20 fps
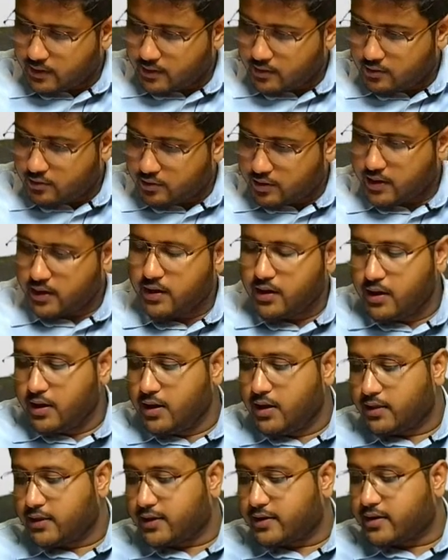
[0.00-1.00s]
Okay.
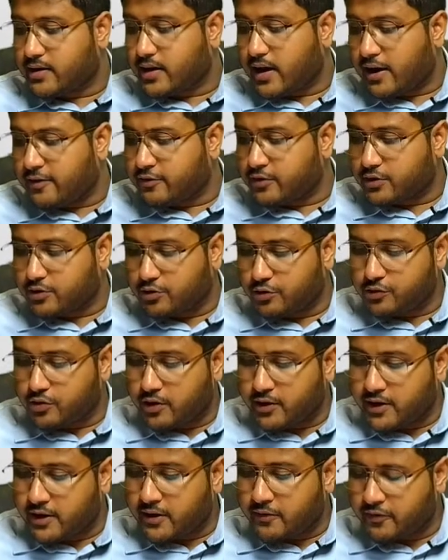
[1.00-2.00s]
The draft
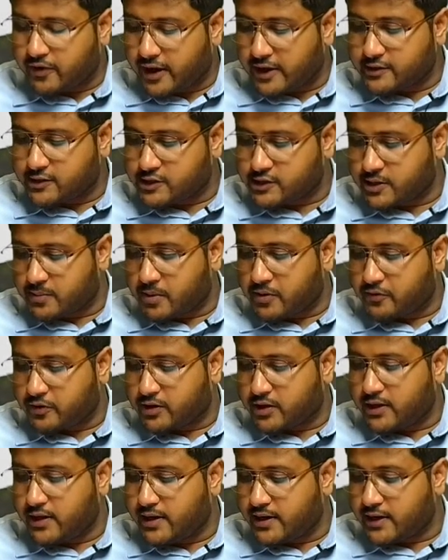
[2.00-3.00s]
consolidated financial statement for
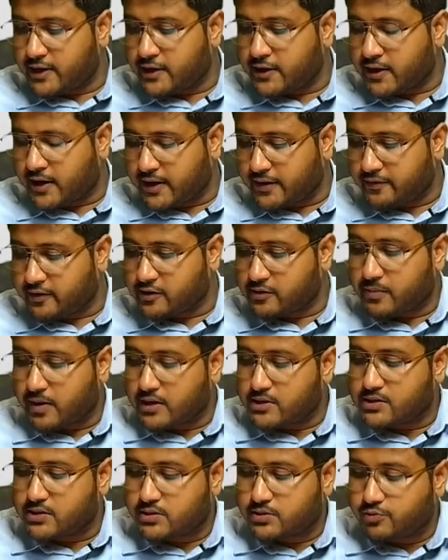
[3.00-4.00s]
the year ended 31st
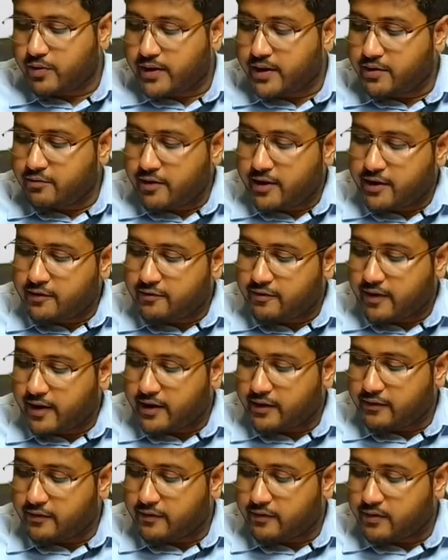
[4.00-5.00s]
March
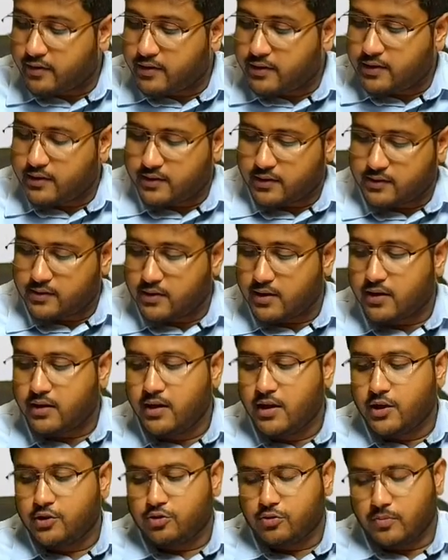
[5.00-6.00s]
2025. This is there.
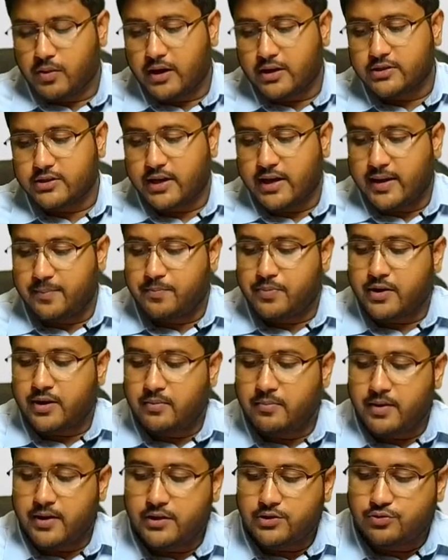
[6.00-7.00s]
So March, April,
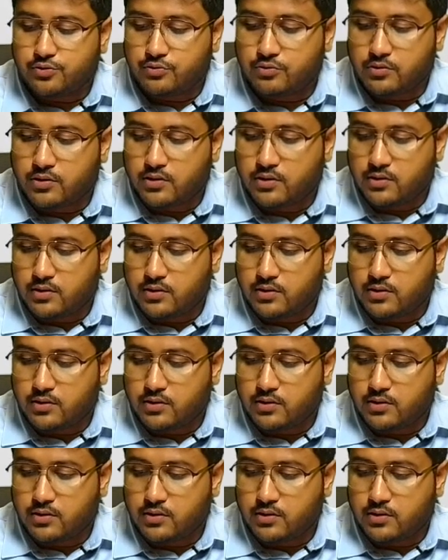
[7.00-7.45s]
May, June.